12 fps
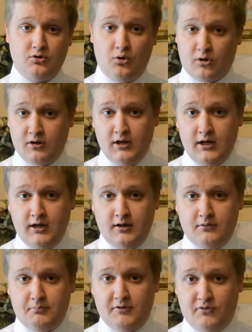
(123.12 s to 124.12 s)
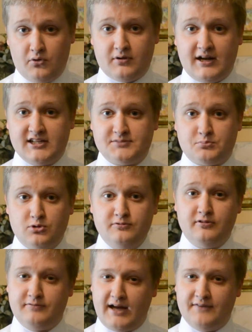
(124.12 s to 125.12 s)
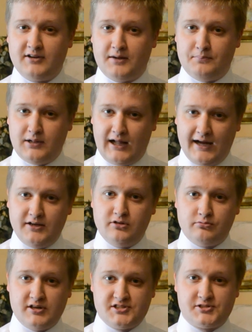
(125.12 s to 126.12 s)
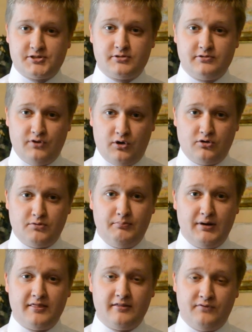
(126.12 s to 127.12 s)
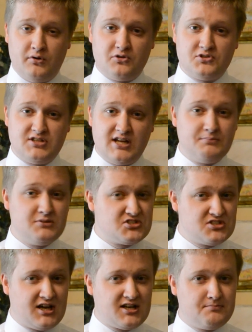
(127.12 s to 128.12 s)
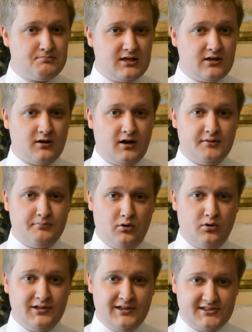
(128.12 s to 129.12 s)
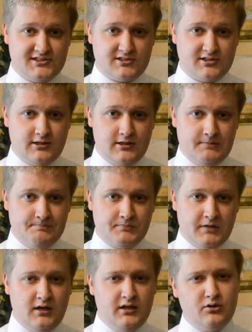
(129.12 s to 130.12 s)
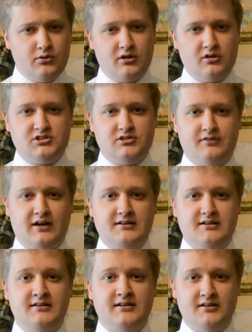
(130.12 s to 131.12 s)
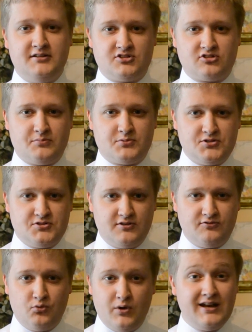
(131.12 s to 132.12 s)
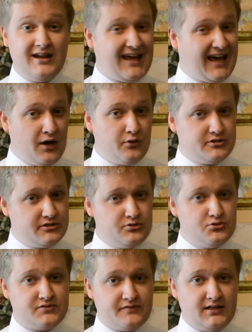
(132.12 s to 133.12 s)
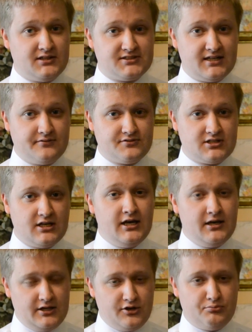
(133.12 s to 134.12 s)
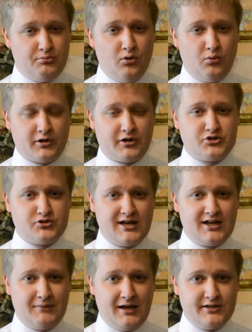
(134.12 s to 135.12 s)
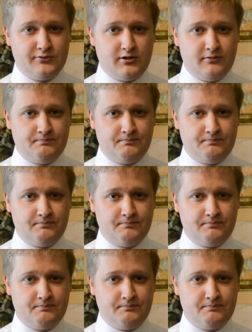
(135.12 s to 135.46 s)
or the voter has proof of having applied to register to vote but the voter's name does not appear on the poll list. You can also find detailed descriptions of when and how to use fail-safes in your poll worker training manual.